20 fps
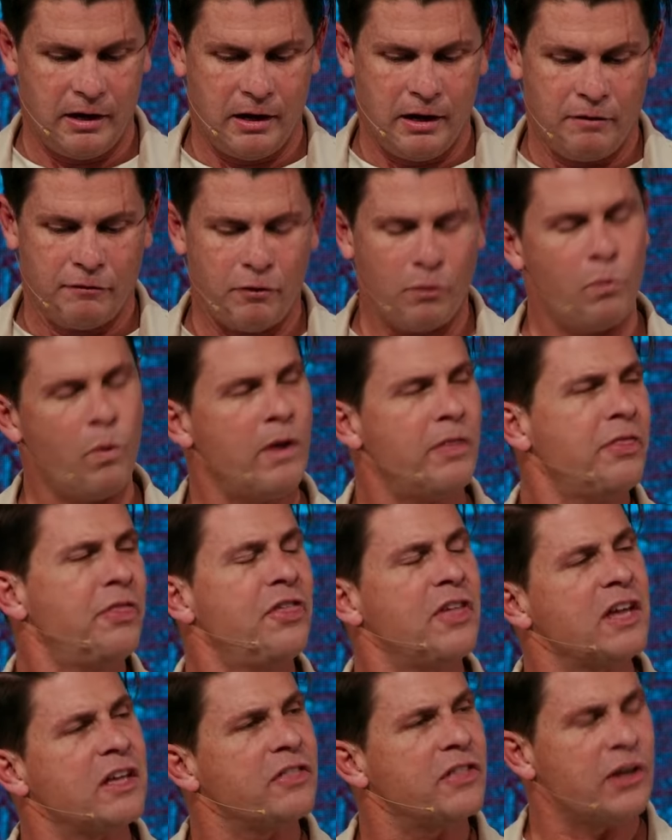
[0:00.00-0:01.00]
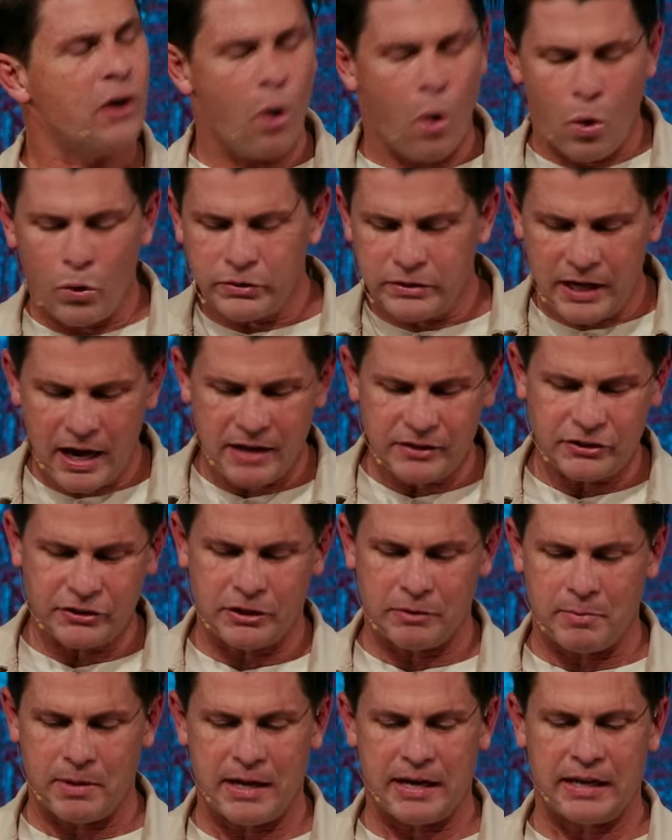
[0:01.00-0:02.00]
For one thing, the Old
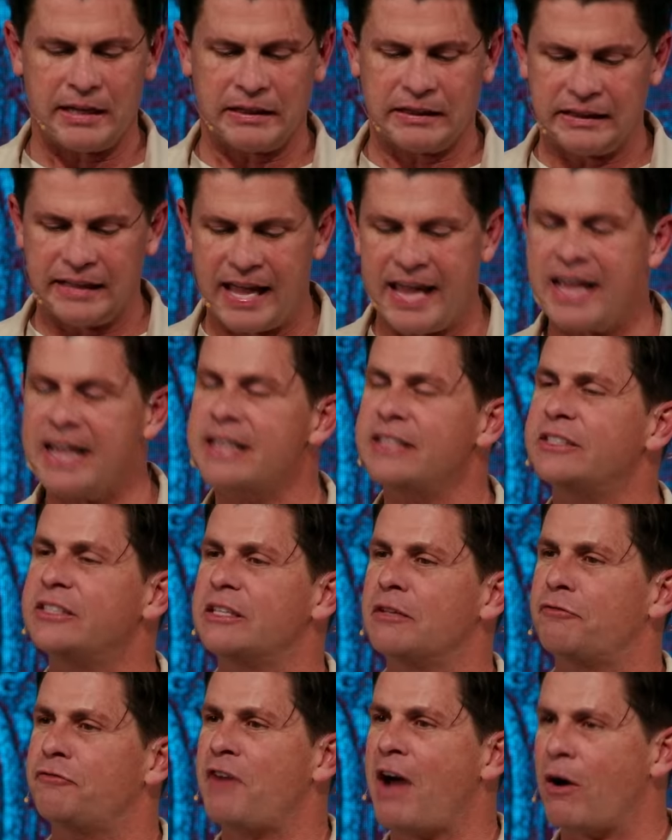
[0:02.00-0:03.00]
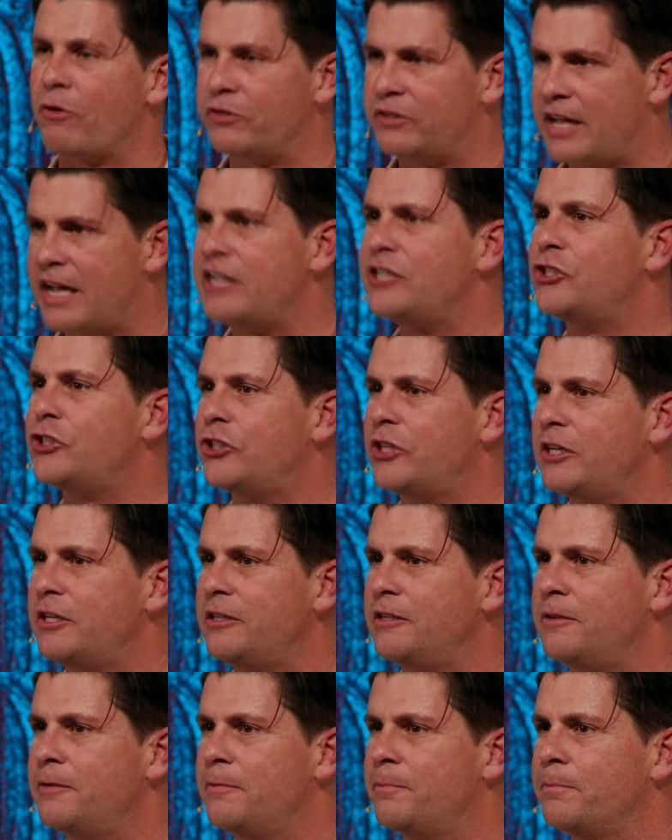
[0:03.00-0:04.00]
Testament lays the
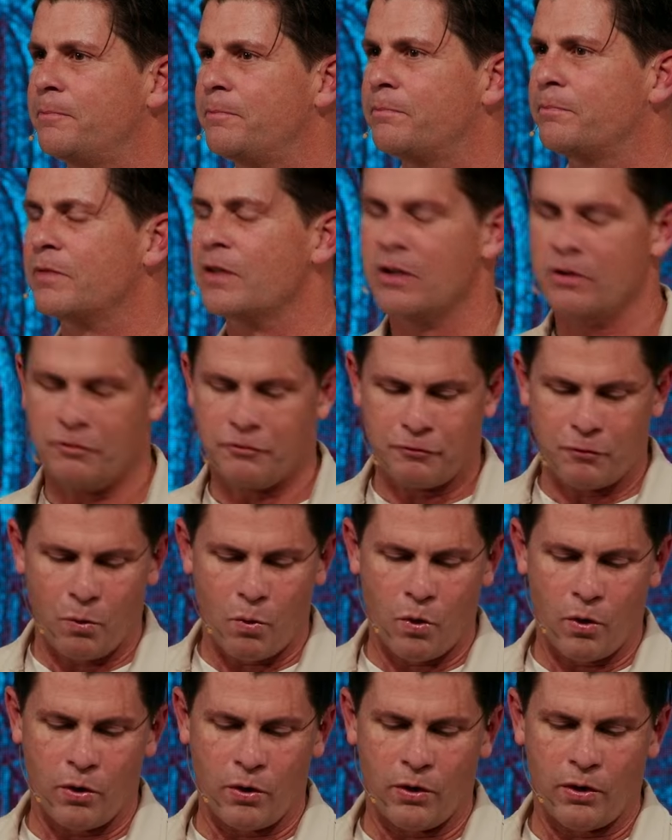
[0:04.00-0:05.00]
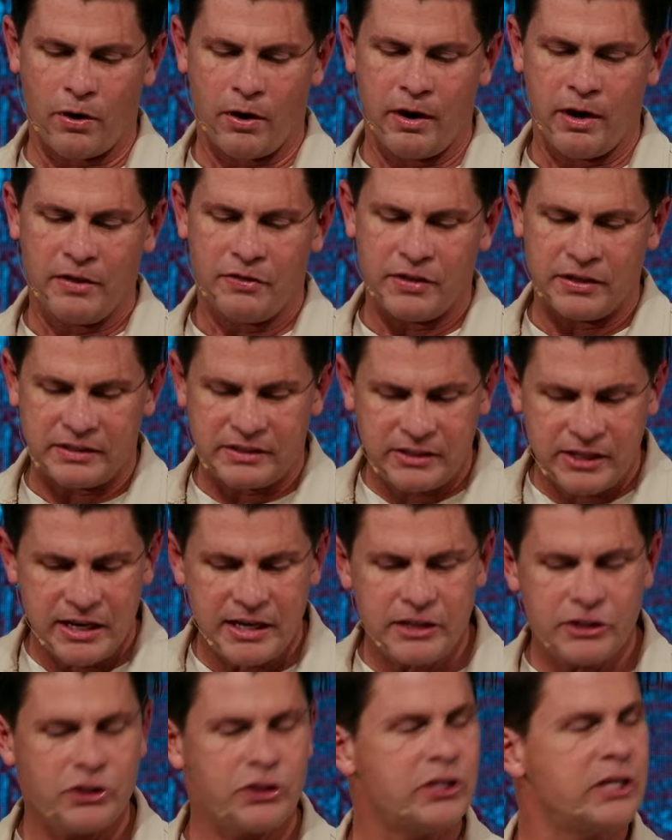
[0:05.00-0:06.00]
foundation for the
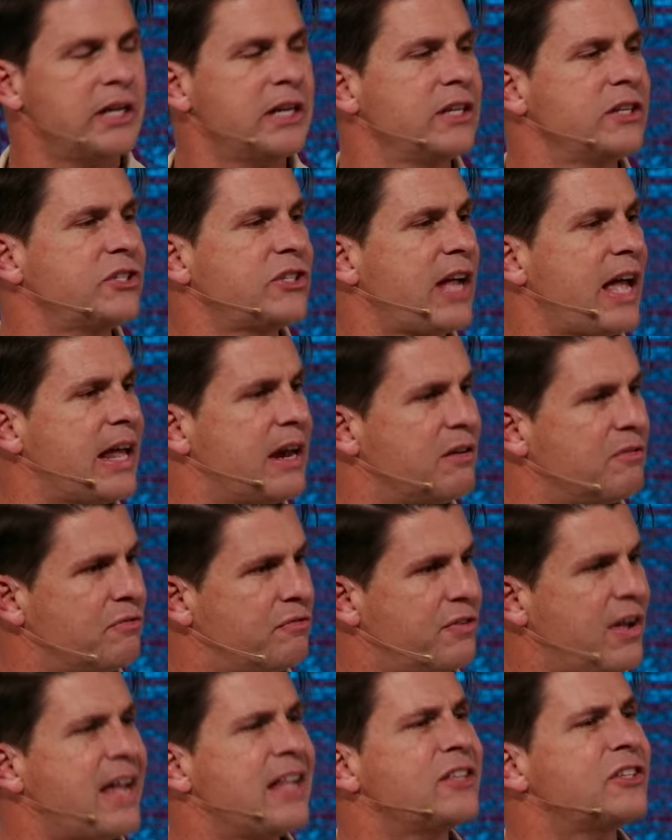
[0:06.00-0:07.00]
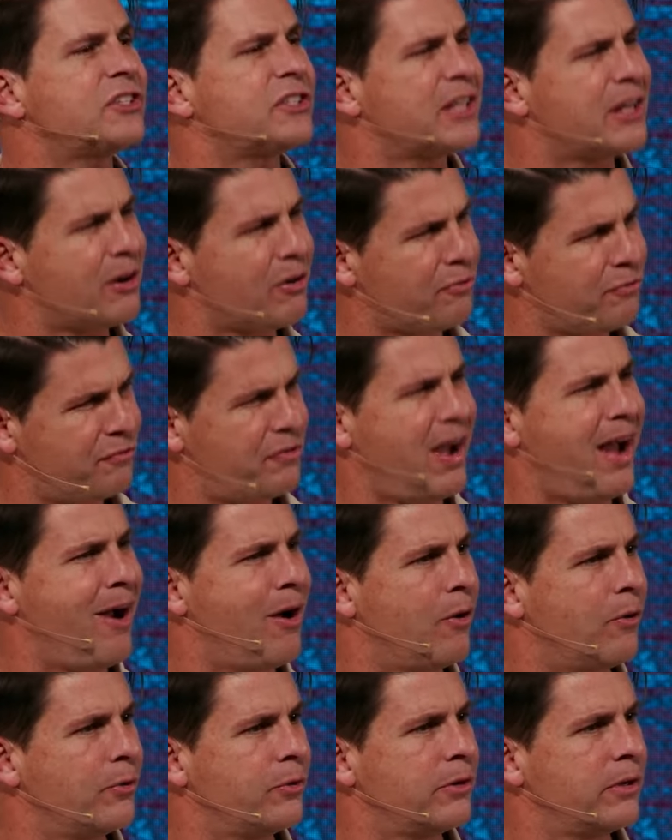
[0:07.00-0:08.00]
teachings and events that are
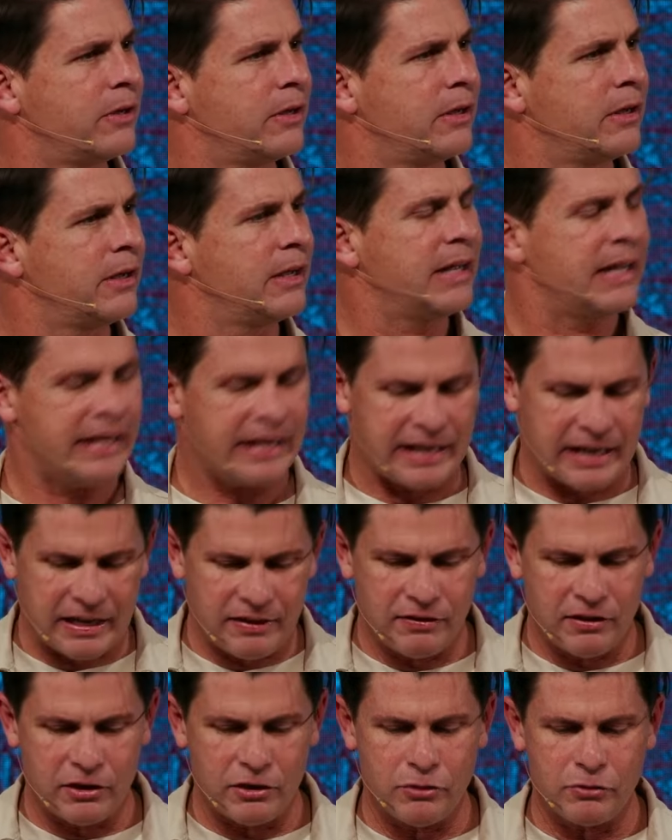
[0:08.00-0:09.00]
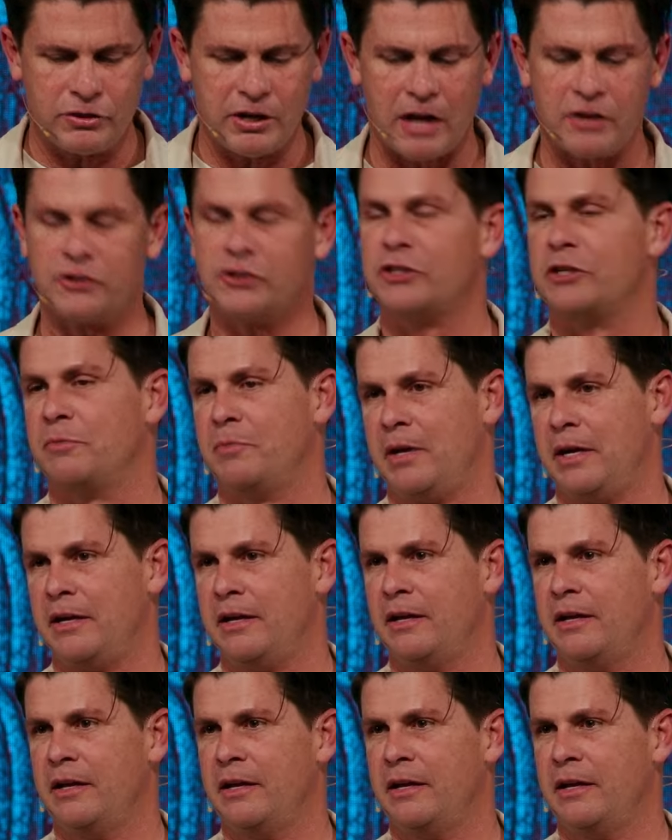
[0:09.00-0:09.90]
found in the New Testament.